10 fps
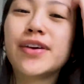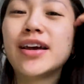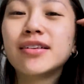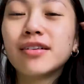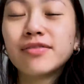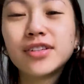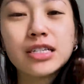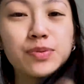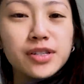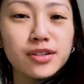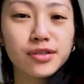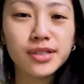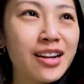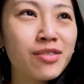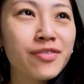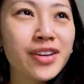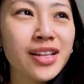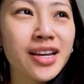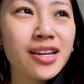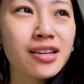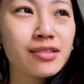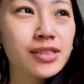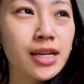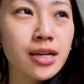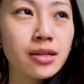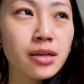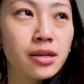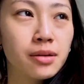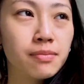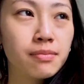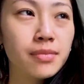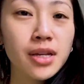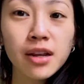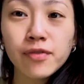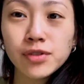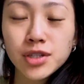fan of this pillow. I don't feel like it gives any meaningful